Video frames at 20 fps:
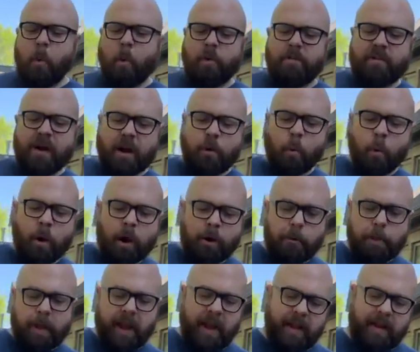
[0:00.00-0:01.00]
We've got a
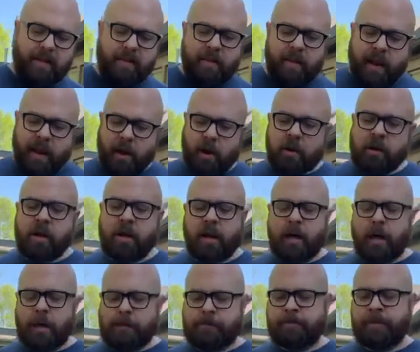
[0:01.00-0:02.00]
water pan in there.
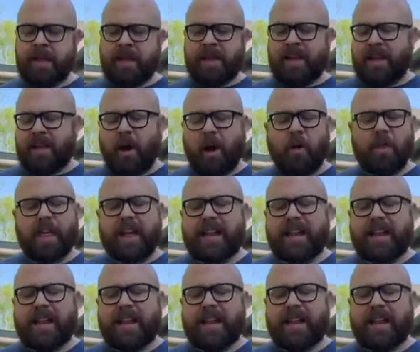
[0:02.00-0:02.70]
all that